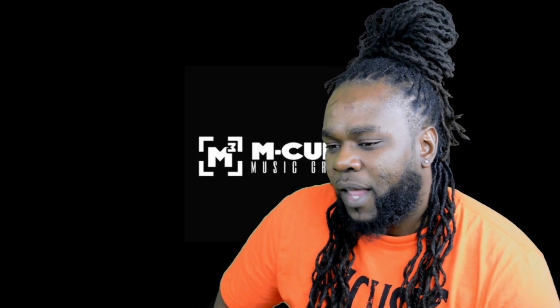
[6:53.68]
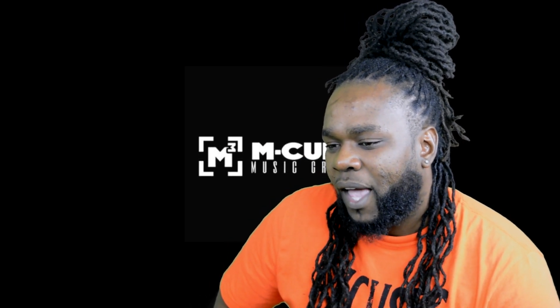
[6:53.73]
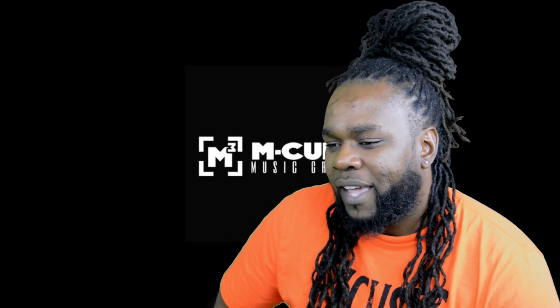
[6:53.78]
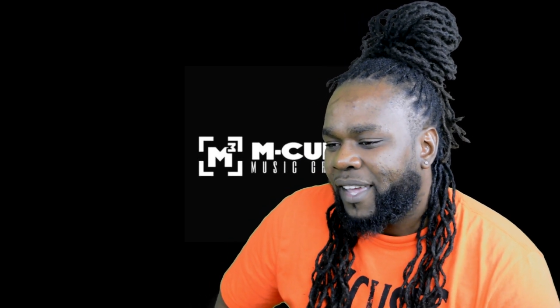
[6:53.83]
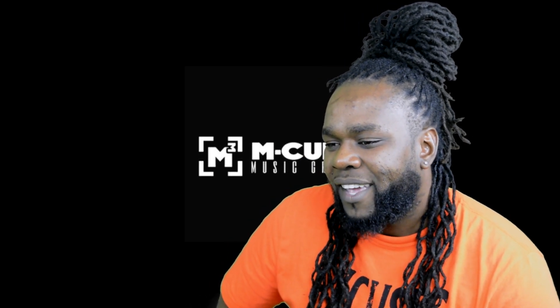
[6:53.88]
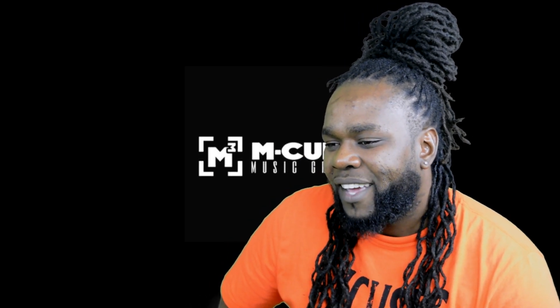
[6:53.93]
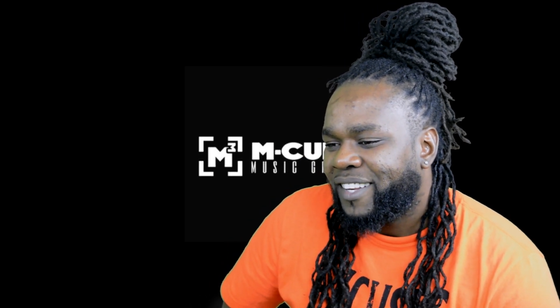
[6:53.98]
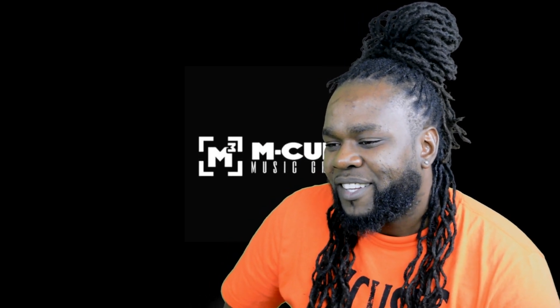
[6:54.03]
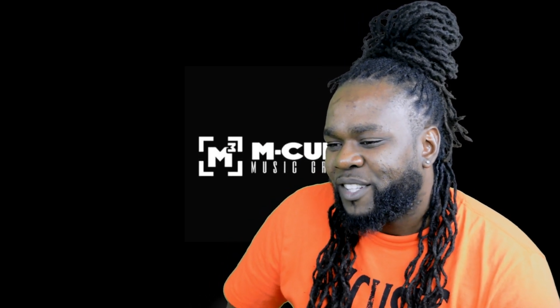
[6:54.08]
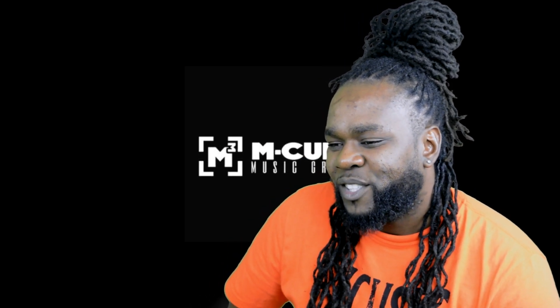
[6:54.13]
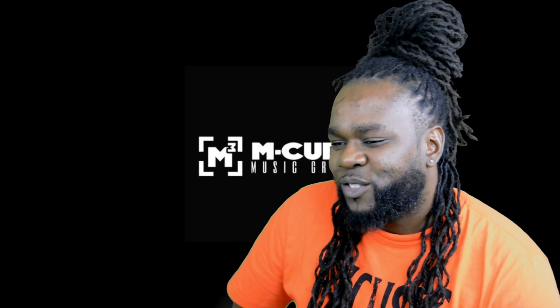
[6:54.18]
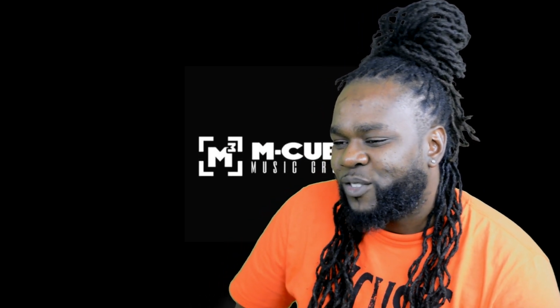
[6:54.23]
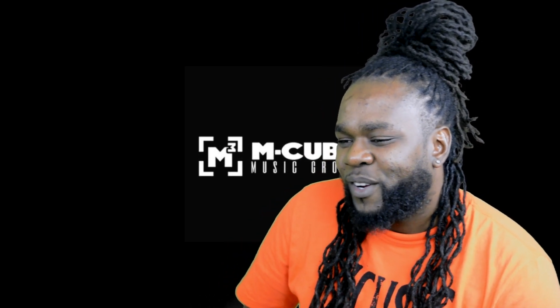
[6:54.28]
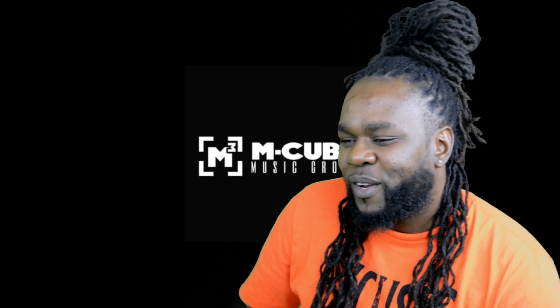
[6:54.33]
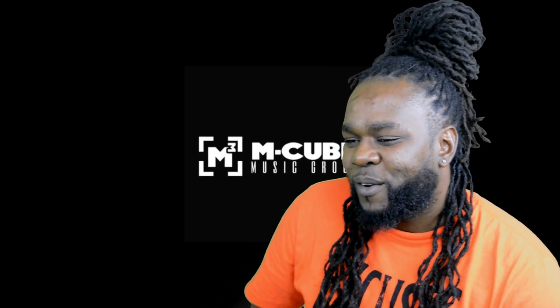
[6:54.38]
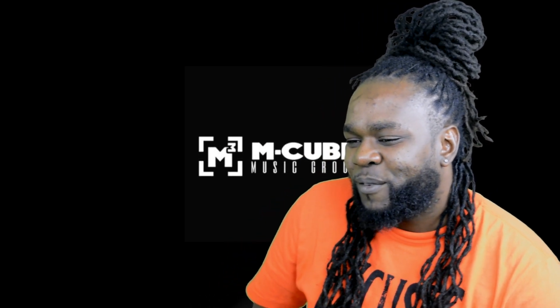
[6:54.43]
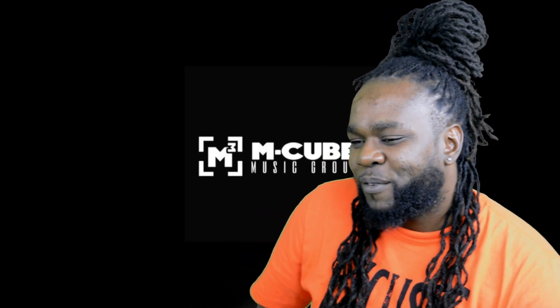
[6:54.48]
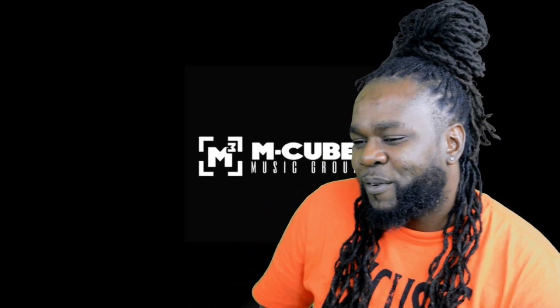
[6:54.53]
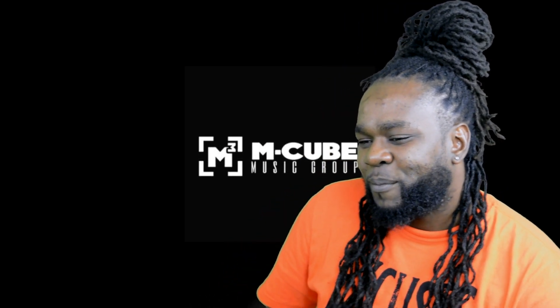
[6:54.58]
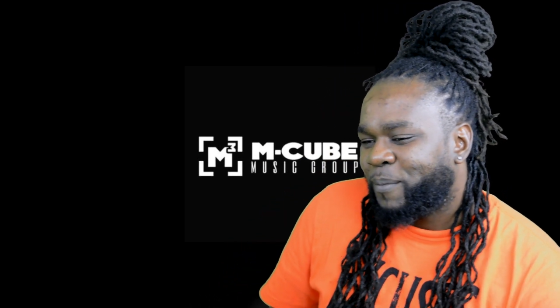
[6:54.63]
get the
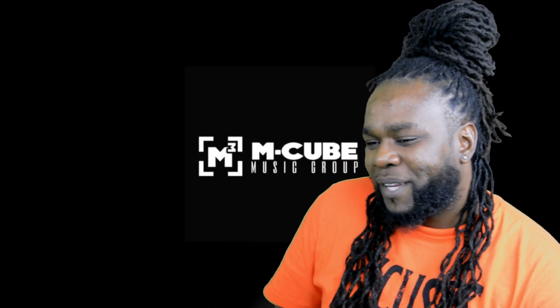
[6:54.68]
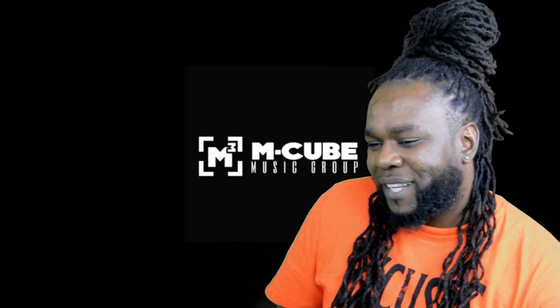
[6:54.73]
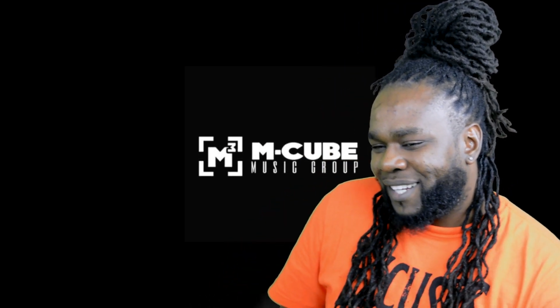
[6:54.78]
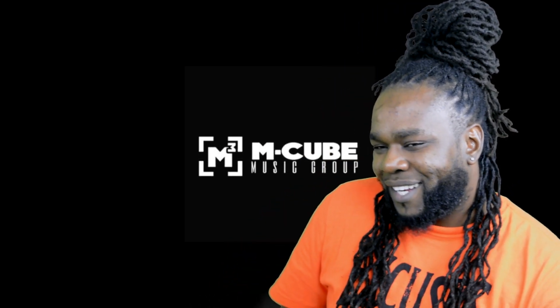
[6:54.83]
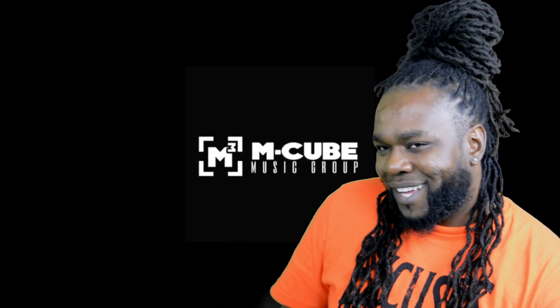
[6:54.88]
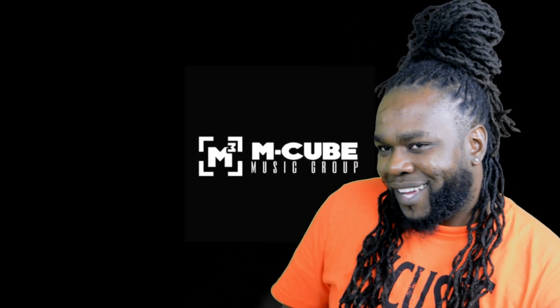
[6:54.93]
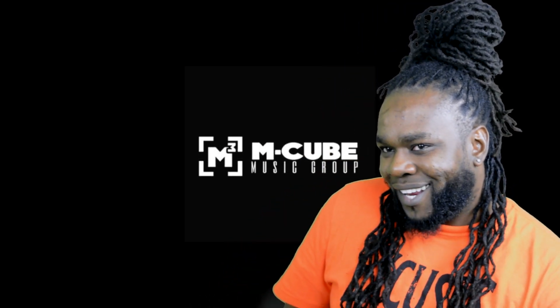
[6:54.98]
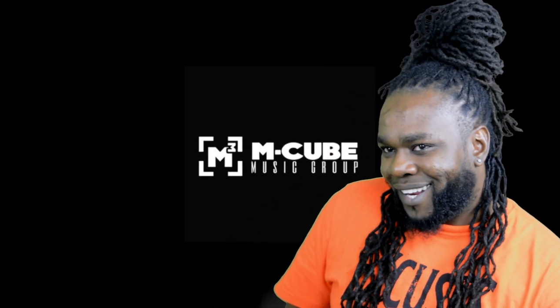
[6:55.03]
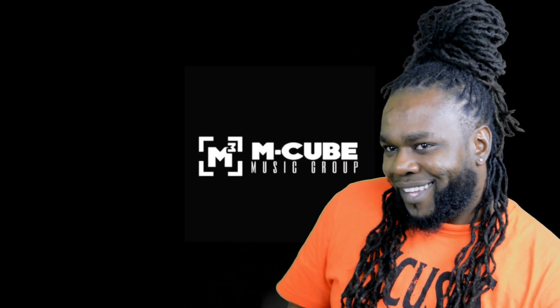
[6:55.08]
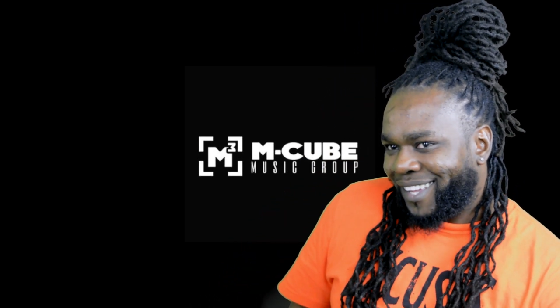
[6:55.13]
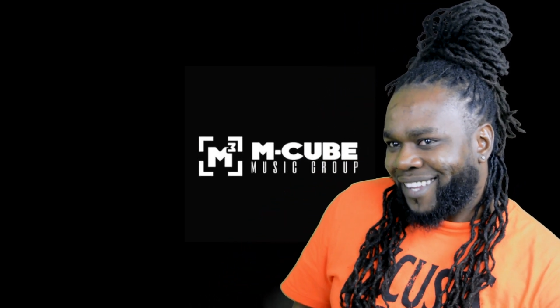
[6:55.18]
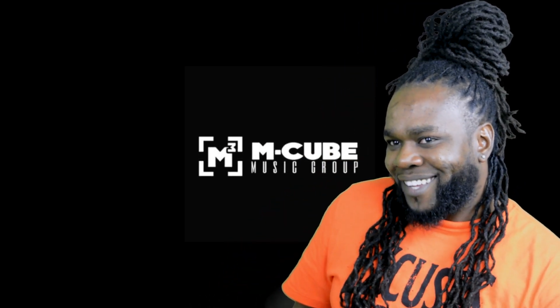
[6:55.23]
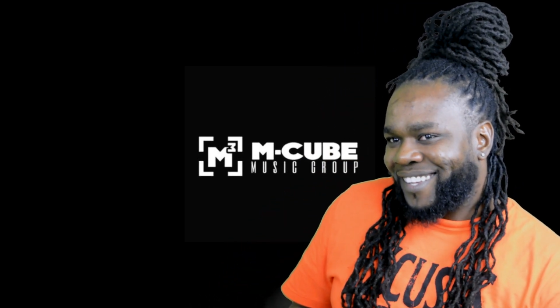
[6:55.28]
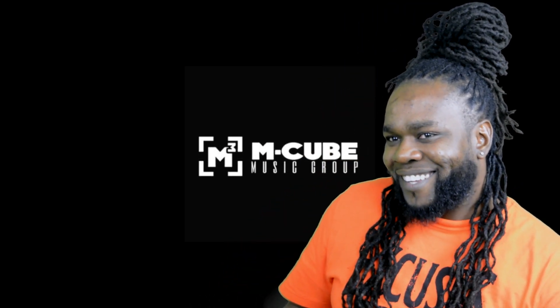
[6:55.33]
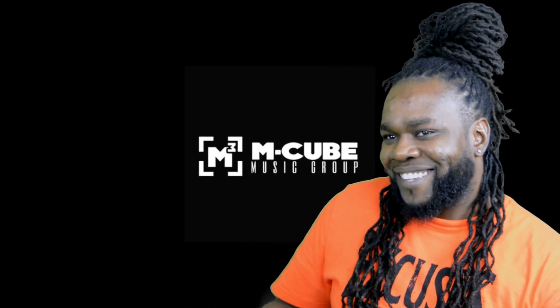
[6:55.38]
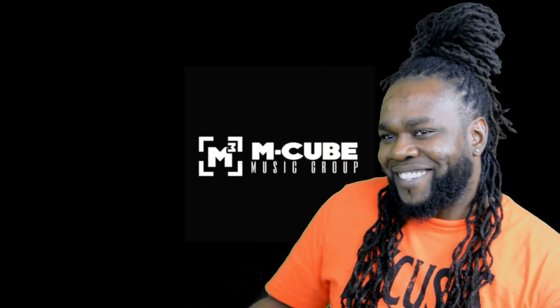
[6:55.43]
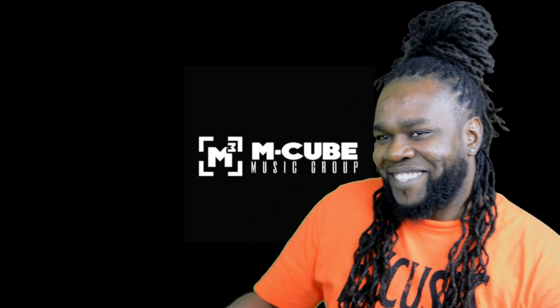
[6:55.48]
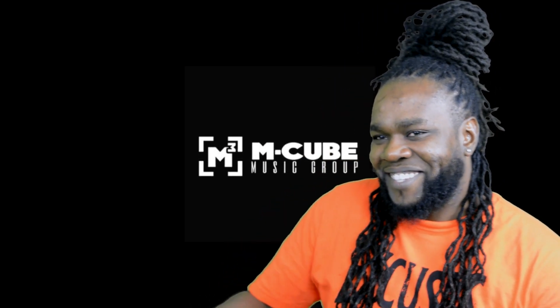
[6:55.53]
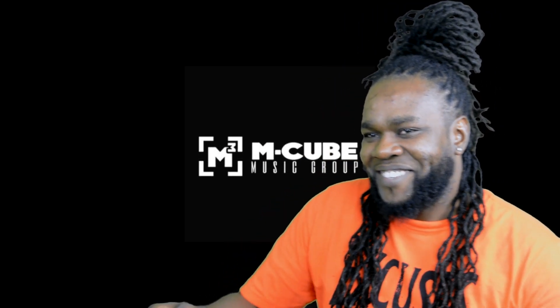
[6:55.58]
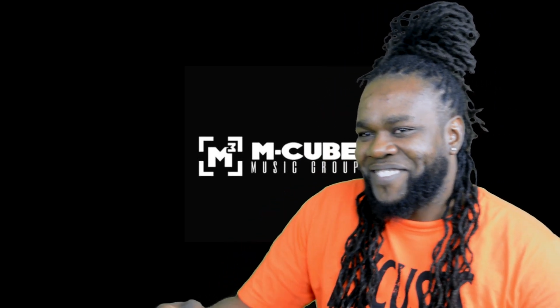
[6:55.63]
trait from my daddy,
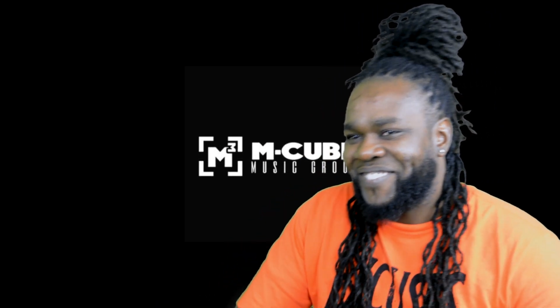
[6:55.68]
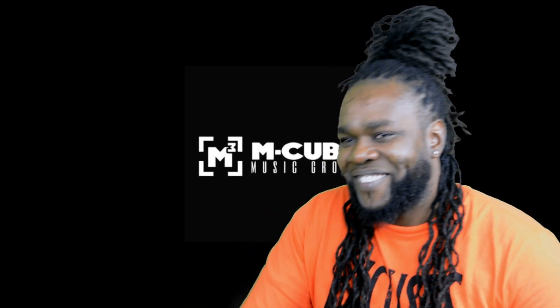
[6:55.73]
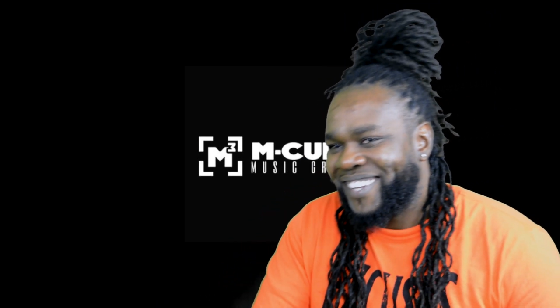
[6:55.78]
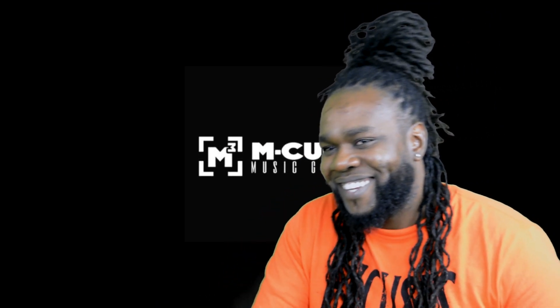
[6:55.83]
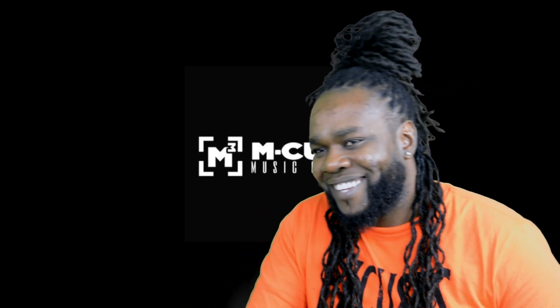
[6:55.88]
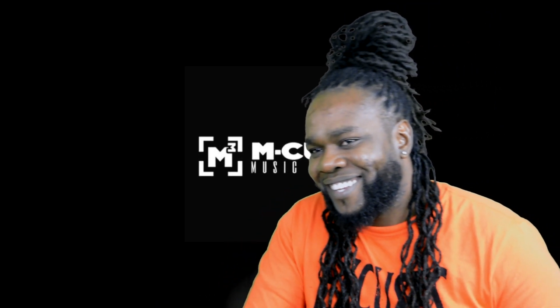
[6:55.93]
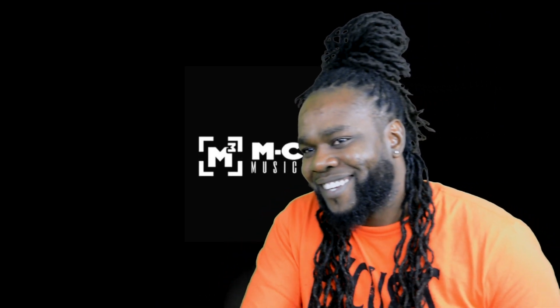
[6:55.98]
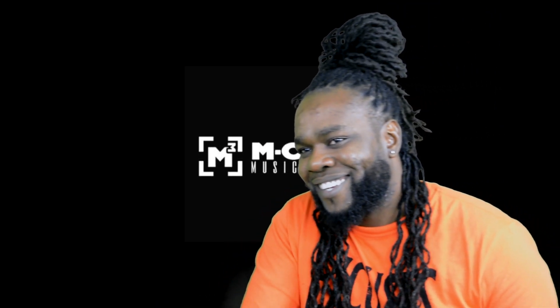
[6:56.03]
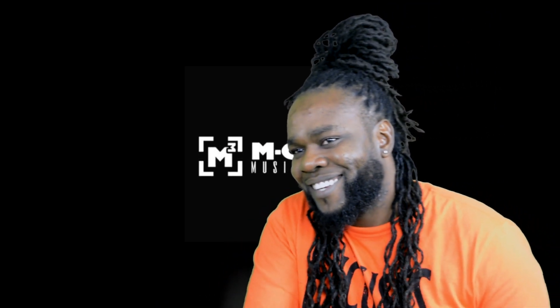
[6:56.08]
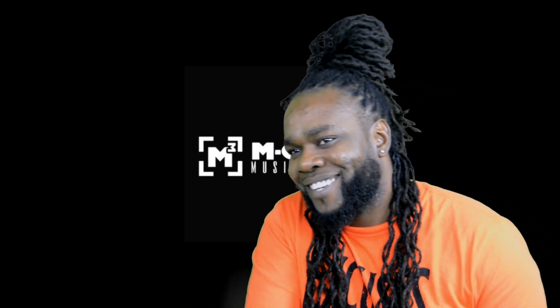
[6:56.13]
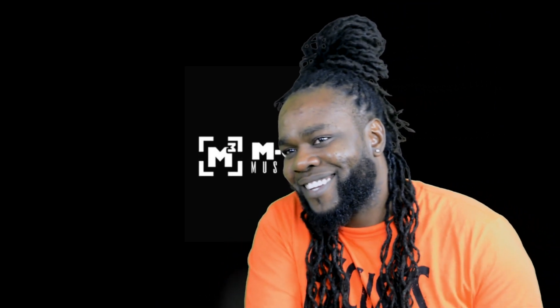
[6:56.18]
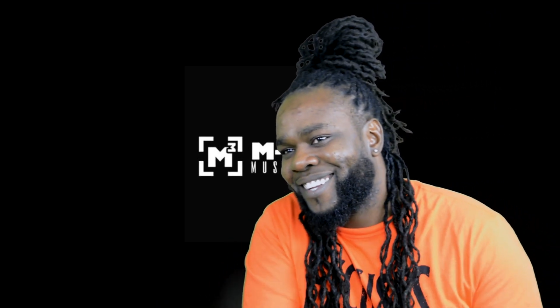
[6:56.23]
you know what I mean?